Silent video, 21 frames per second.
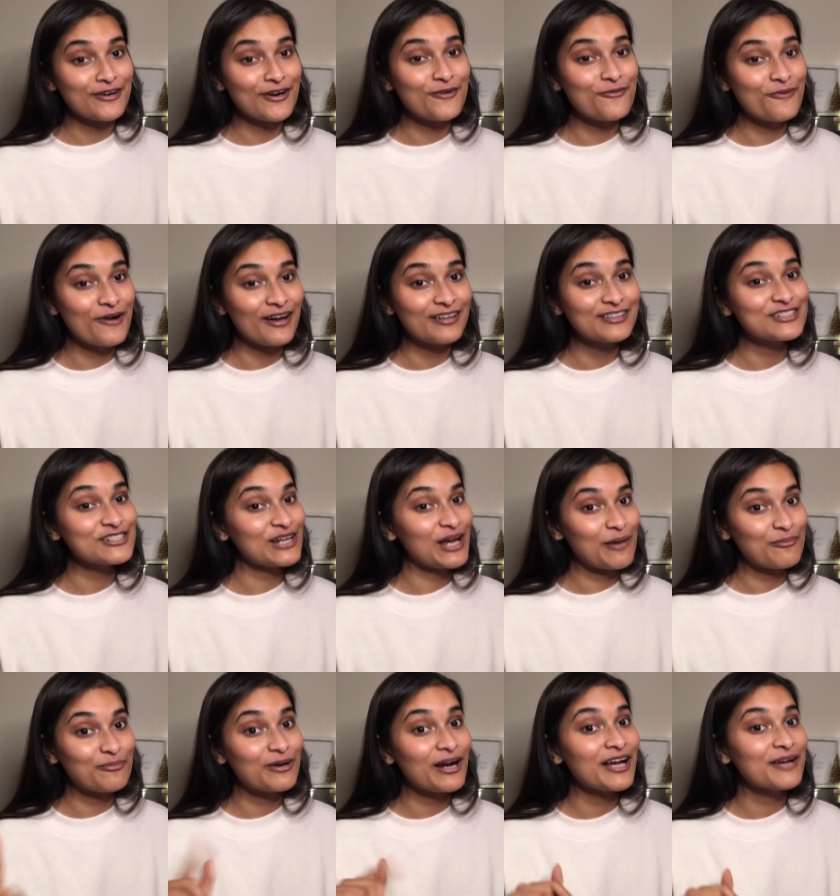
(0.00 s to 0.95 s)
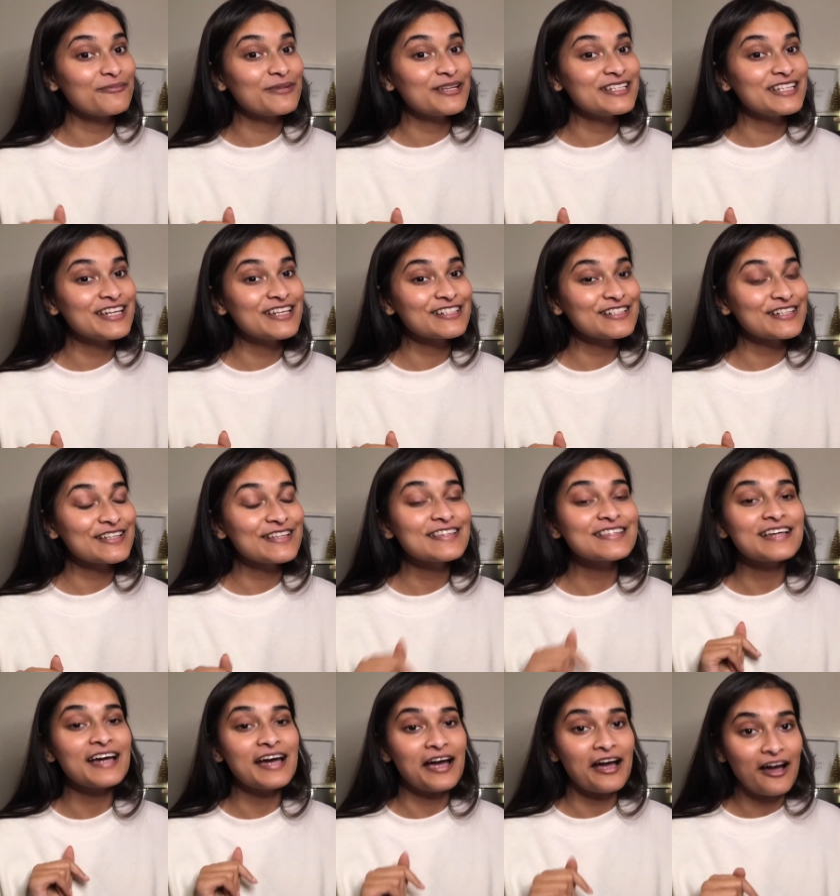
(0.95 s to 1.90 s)
want shop recommendations
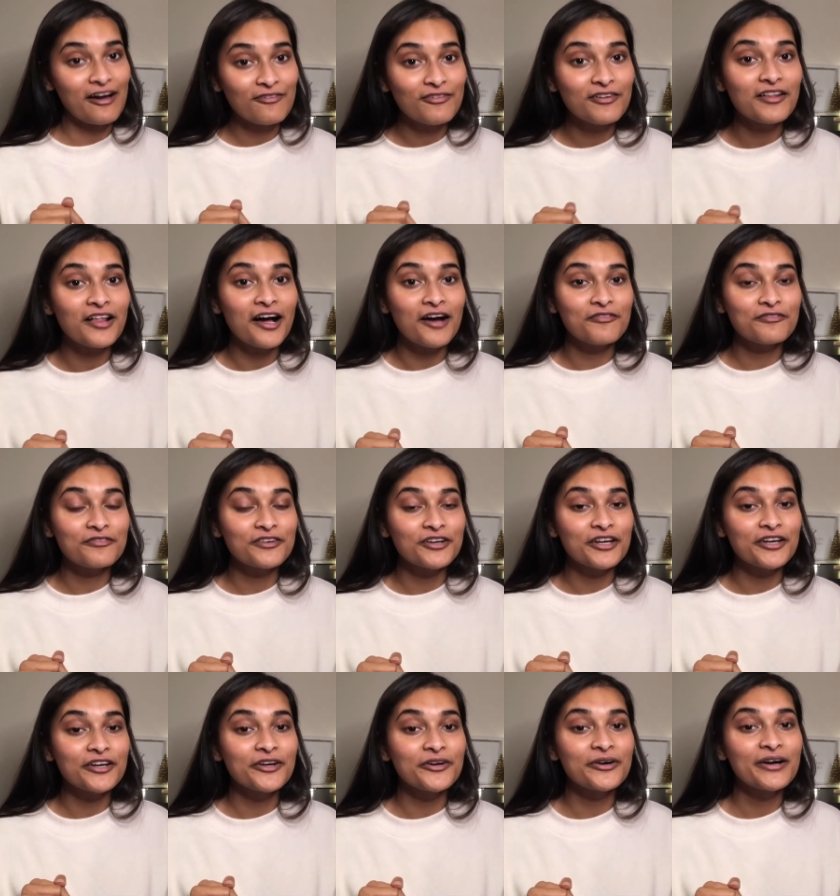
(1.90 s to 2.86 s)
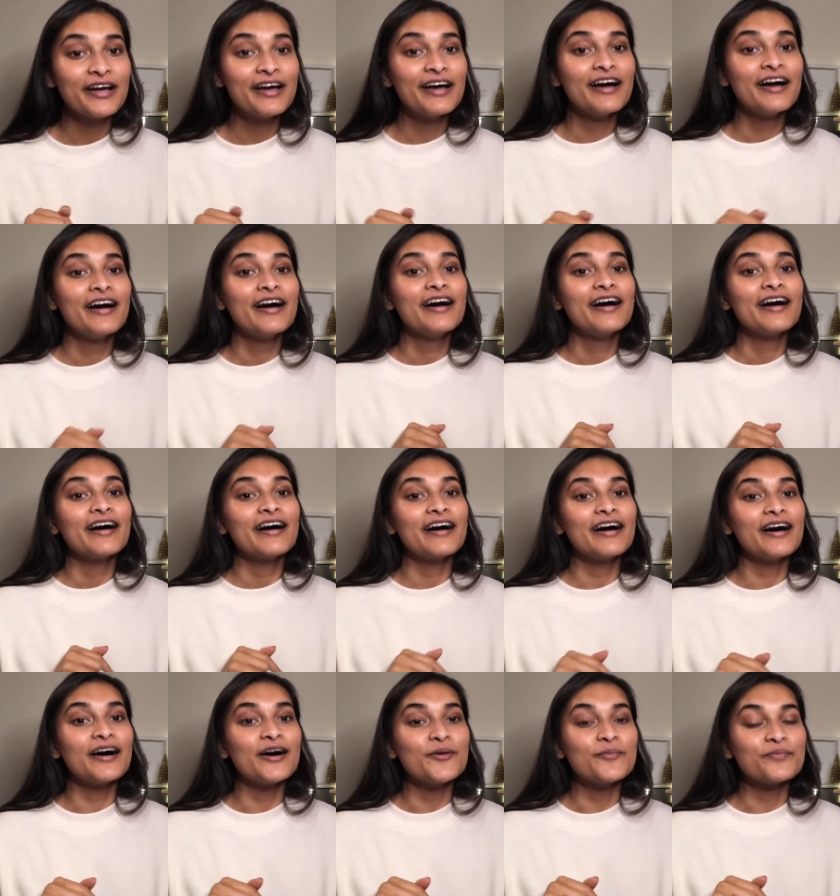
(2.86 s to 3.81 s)
I have a lot for you
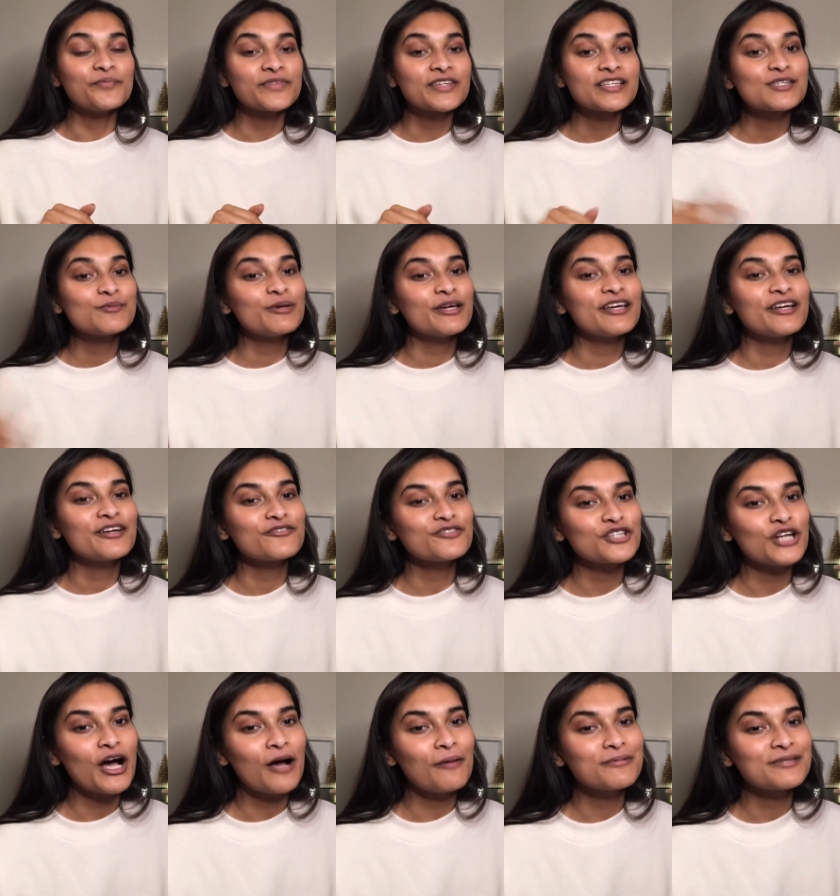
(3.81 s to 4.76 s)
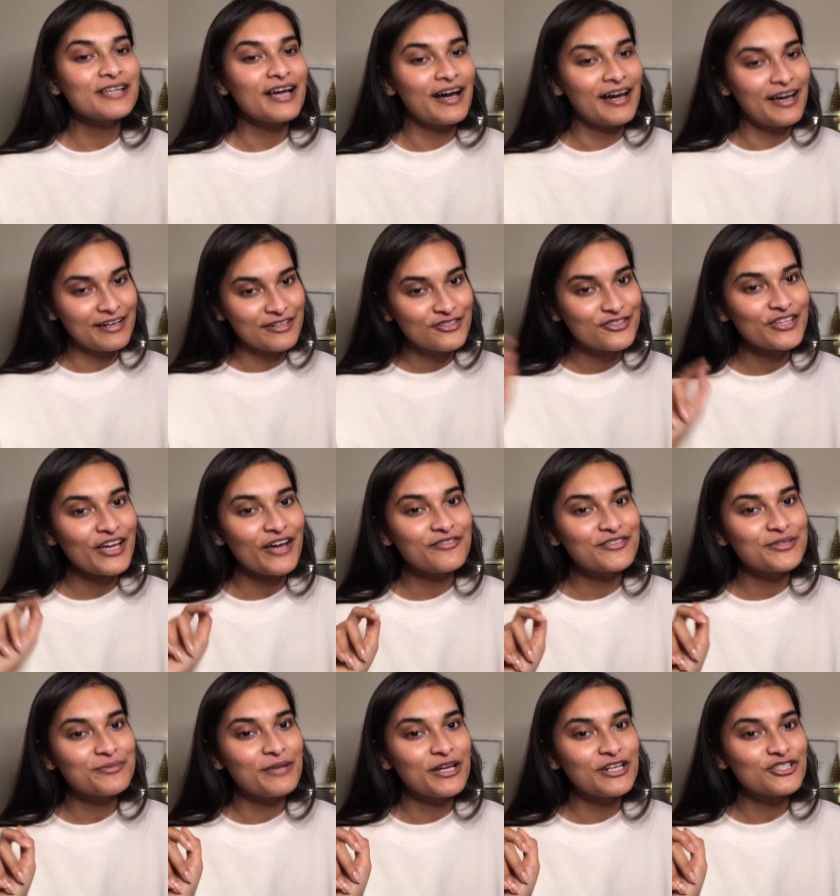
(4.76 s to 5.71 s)
um, speaking of shops, I just have
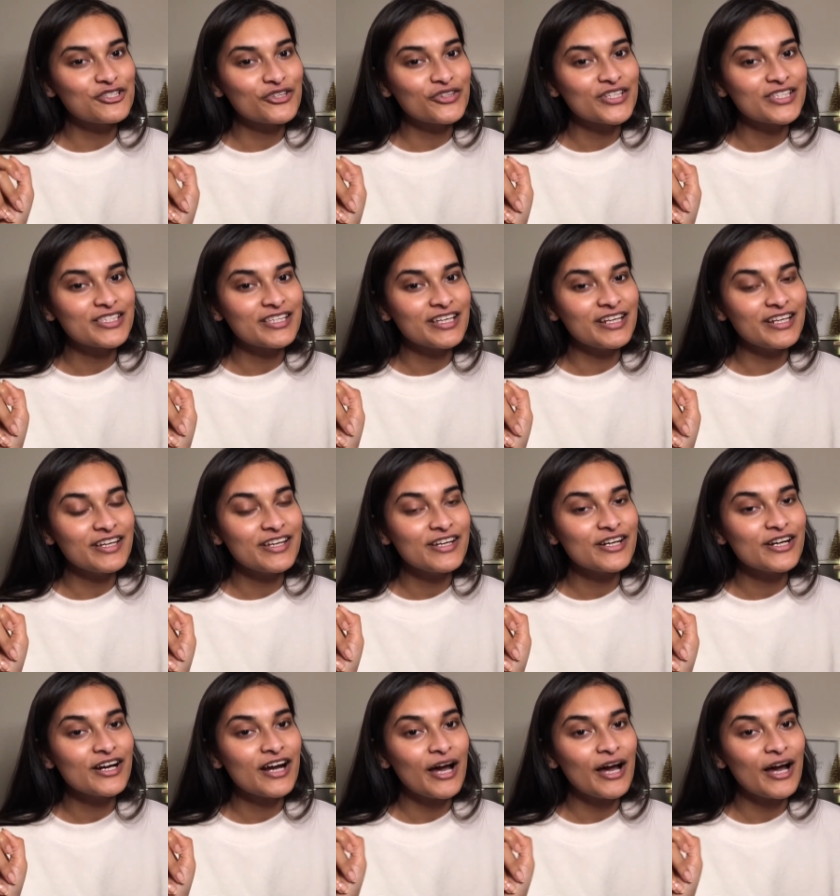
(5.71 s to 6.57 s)
to mention this in here.